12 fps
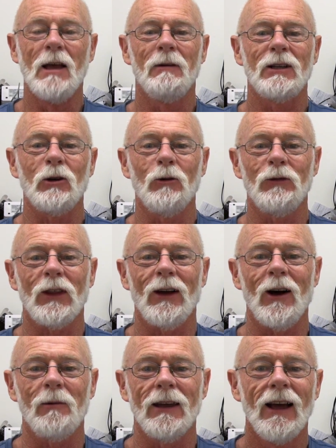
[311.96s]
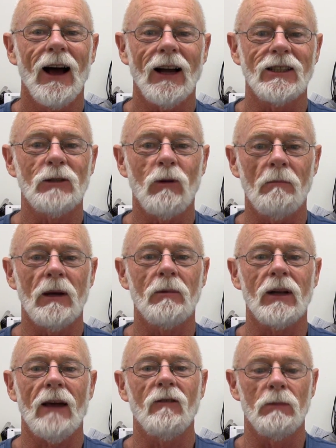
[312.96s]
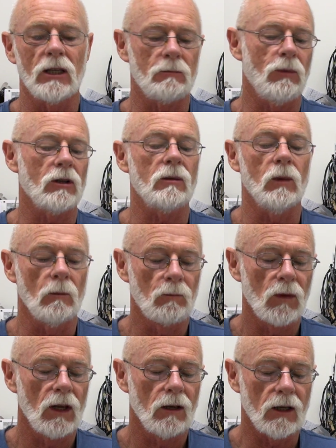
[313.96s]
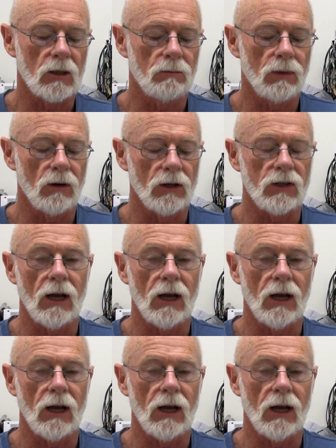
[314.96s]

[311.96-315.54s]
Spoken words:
It's all for the hobby. I just want people to have the best possible experience.